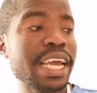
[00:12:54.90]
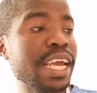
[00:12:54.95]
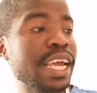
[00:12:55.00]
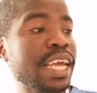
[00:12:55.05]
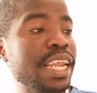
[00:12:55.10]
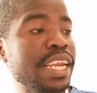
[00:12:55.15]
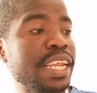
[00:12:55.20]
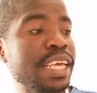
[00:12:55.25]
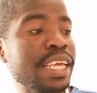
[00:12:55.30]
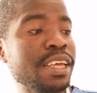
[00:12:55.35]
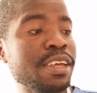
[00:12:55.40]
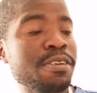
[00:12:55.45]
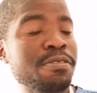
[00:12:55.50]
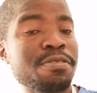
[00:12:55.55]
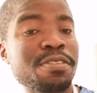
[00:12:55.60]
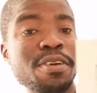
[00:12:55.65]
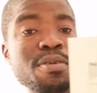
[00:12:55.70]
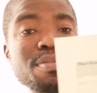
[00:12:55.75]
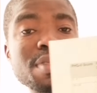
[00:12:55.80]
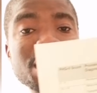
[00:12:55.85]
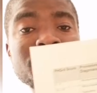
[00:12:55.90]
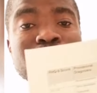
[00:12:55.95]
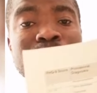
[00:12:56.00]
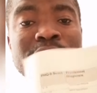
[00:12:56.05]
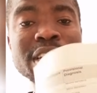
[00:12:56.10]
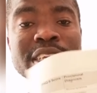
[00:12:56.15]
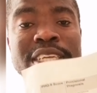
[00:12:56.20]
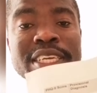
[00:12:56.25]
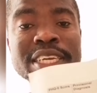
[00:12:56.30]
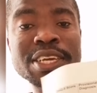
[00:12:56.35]
From the
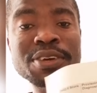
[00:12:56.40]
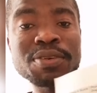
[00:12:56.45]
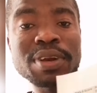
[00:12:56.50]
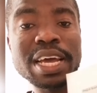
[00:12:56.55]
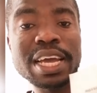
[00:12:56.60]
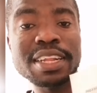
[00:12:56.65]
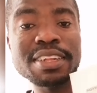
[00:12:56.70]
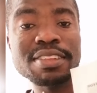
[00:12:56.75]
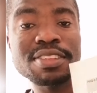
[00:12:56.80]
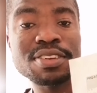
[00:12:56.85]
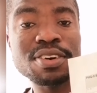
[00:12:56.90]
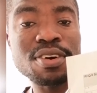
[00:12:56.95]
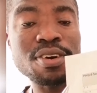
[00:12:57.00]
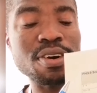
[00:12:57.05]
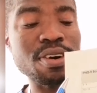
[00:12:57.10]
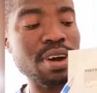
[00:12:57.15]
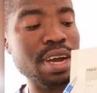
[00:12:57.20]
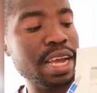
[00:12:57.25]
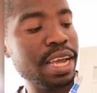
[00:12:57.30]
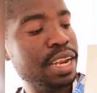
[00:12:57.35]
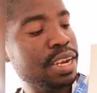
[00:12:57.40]
PHQ-9 score,